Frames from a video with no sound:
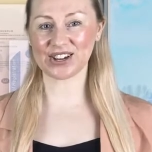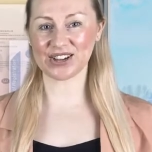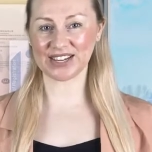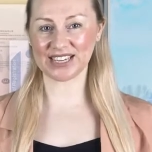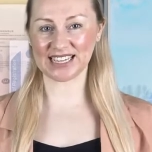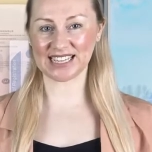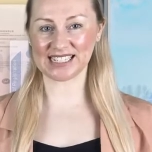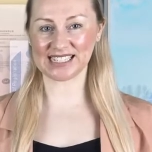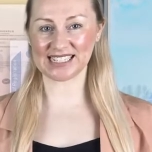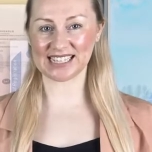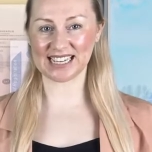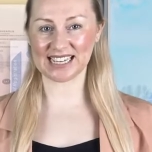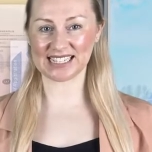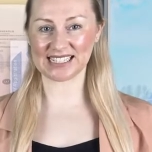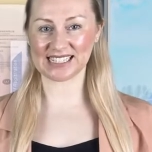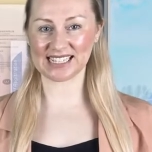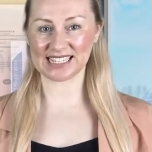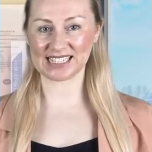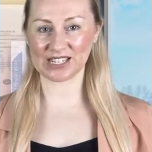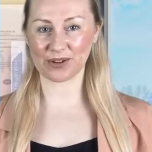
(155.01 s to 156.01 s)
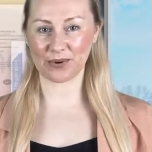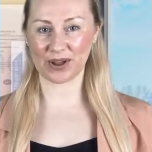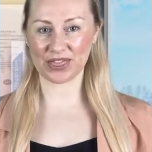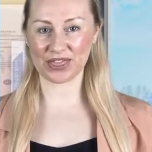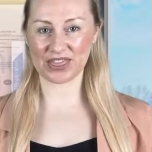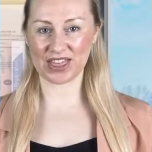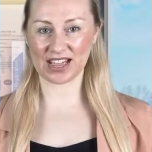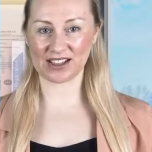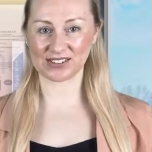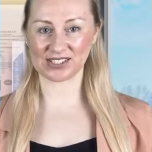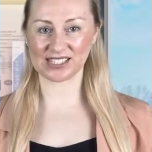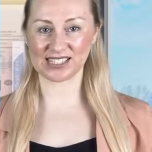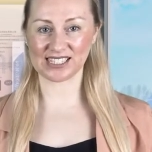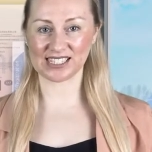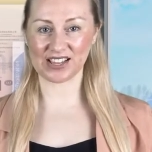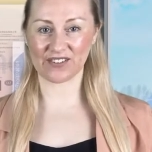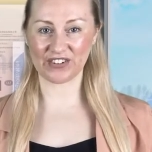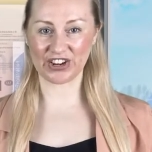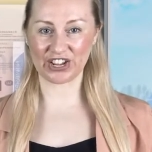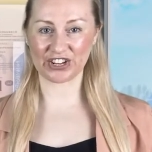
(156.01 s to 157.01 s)
IEC
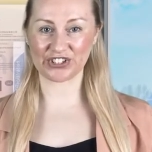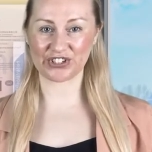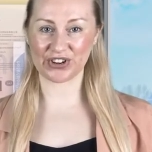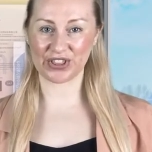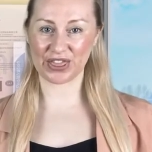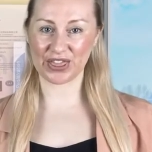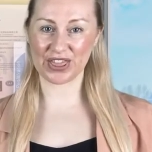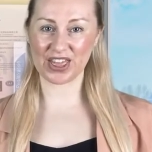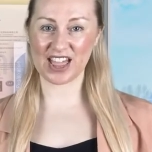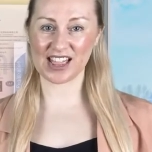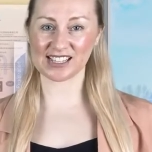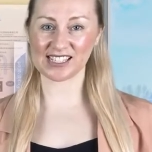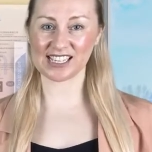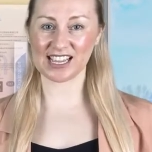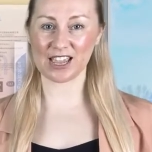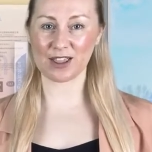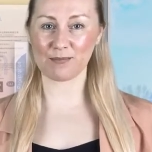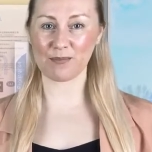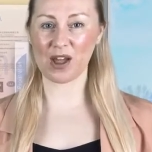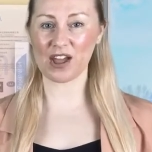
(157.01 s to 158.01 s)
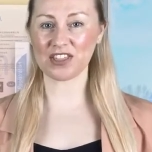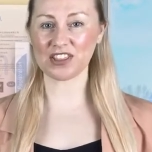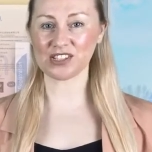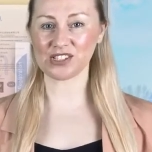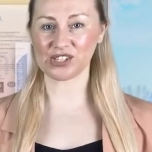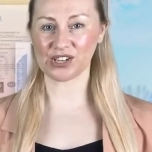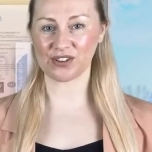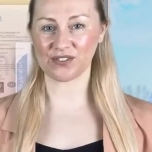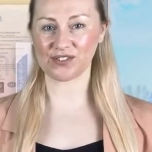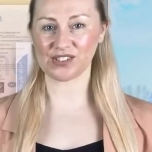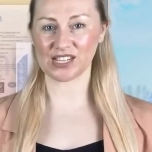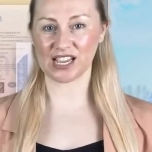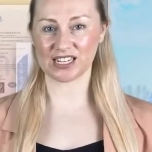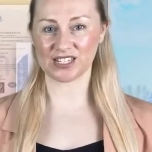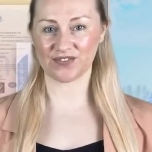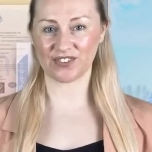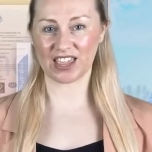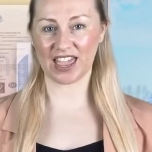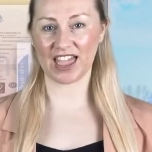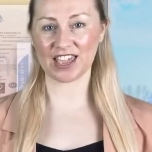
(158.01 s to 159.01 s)
61730 by the TÜV
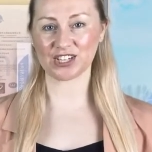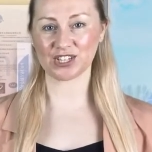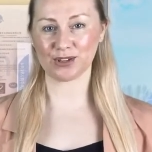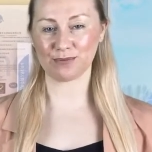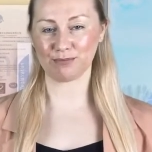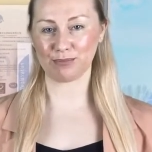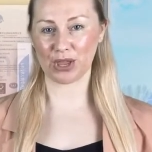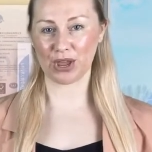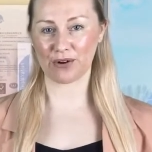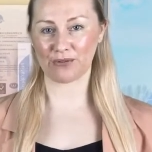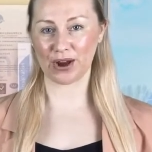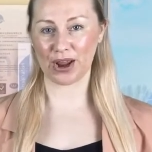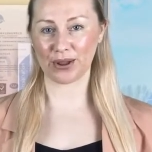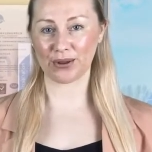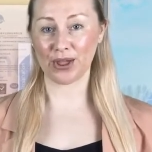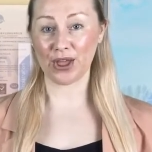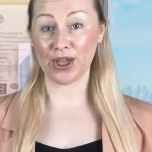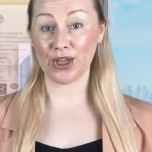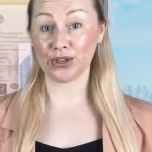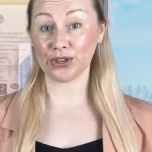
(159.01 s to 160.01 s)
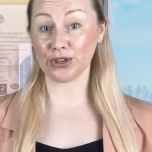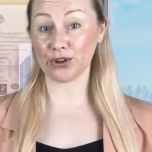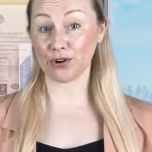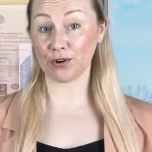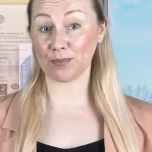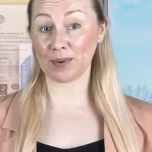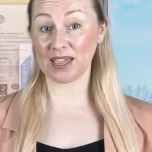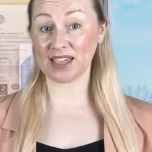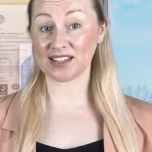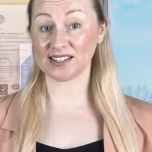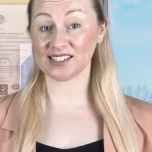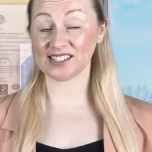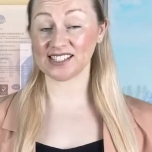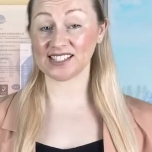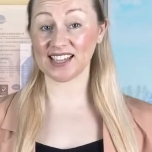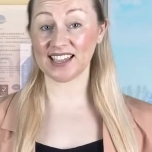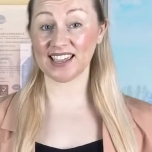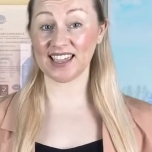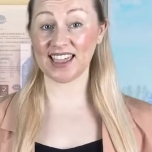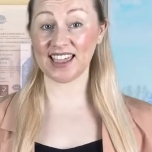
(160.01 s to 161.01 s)
Certification Bureau, European
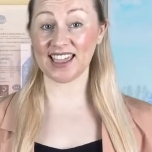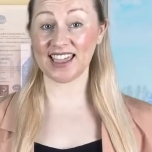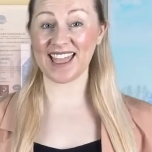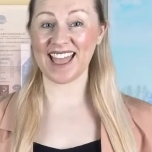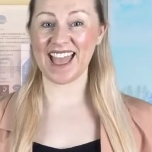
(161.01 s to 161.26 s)
CE